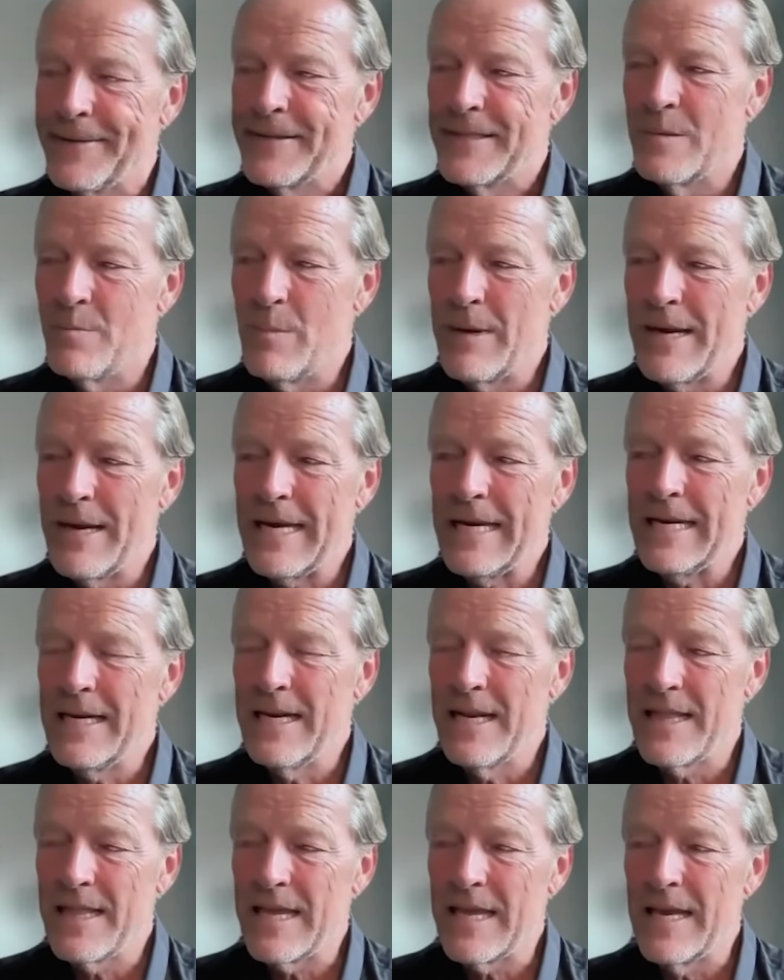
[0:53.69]
the
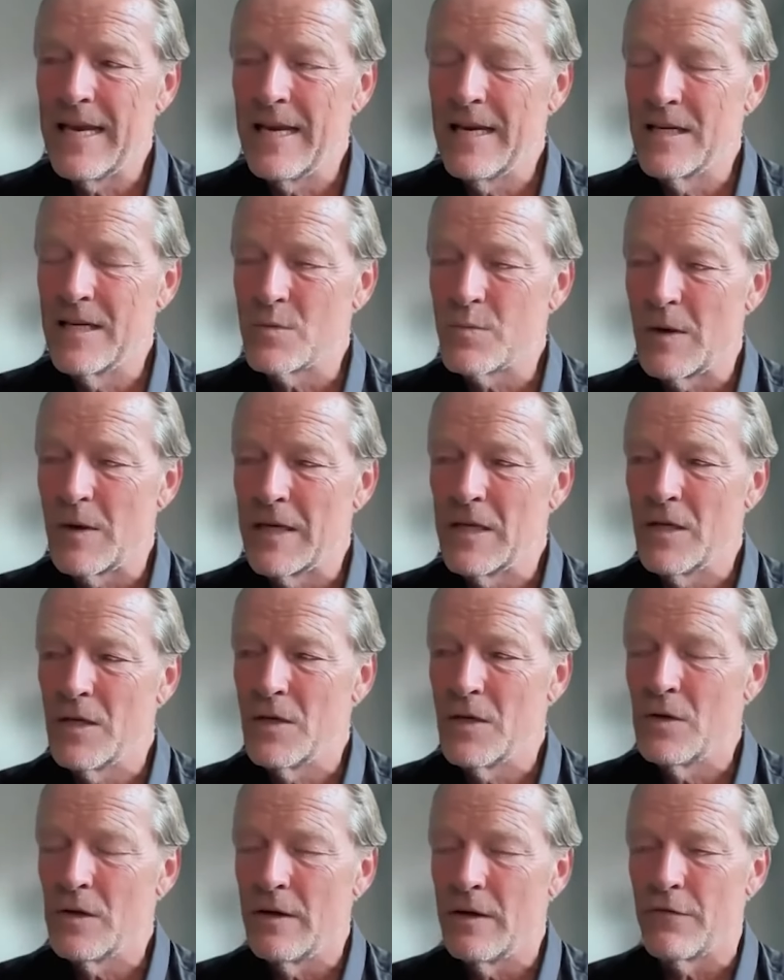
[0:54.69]
main thing is when
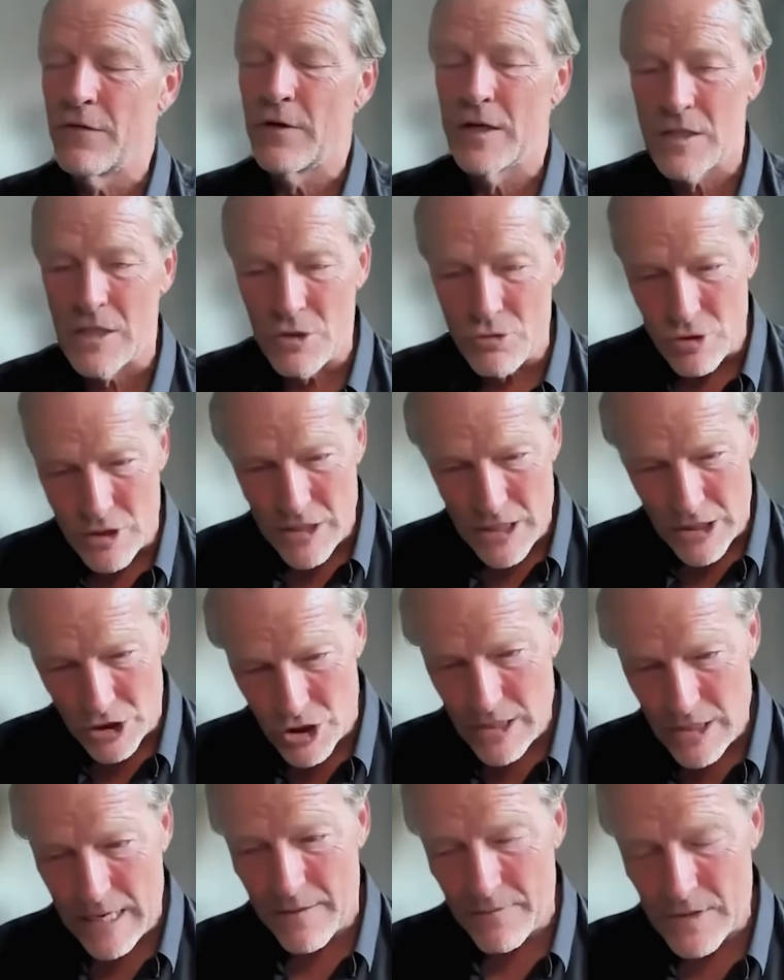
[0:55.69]
you your first
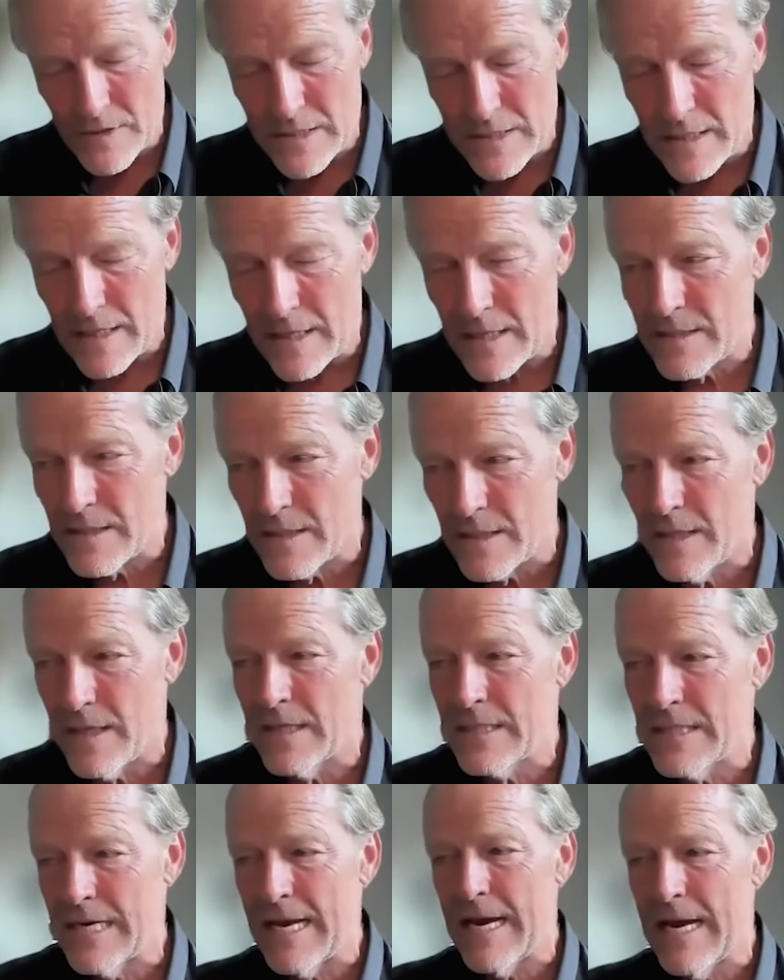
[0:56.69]
introduction you have as a as a
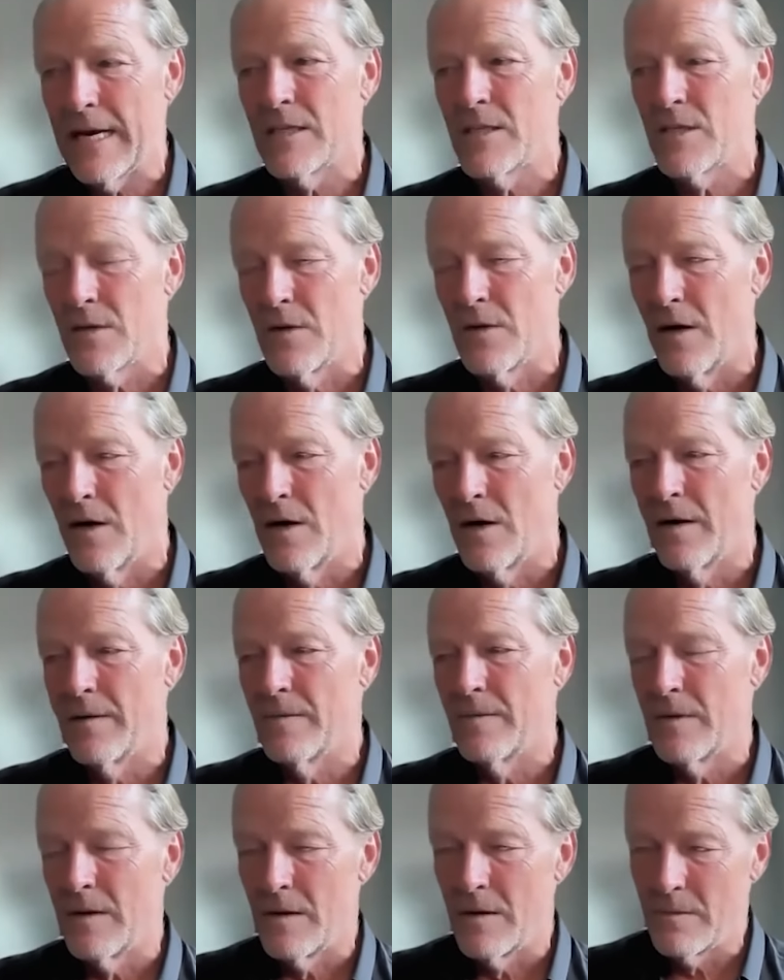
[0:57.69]
as an actor
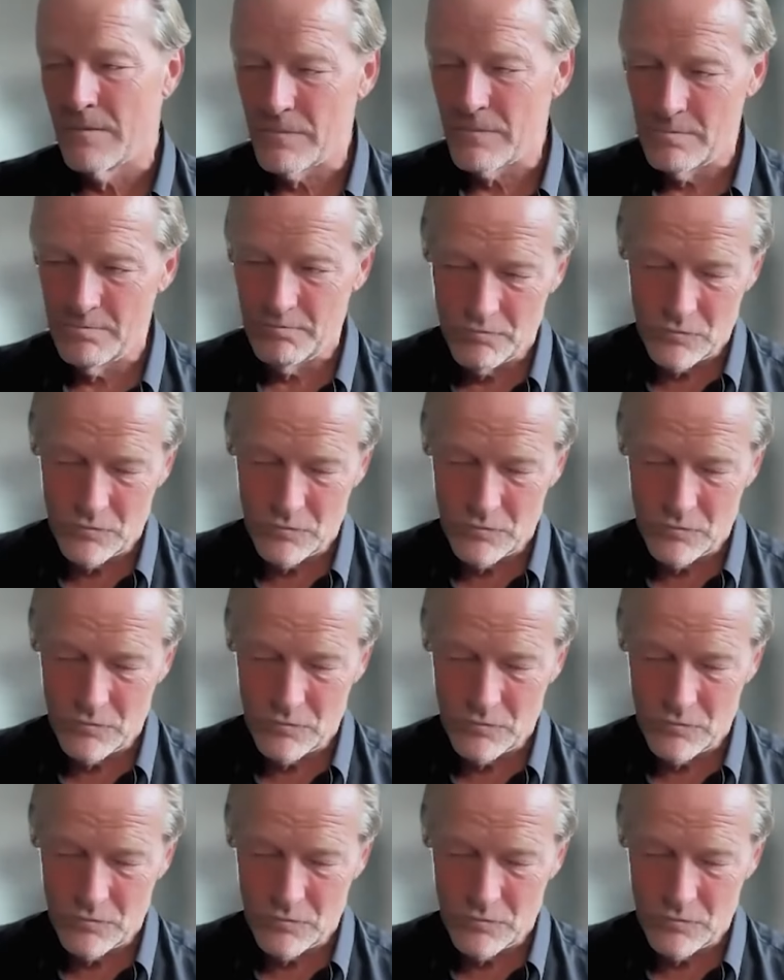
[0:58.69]
or or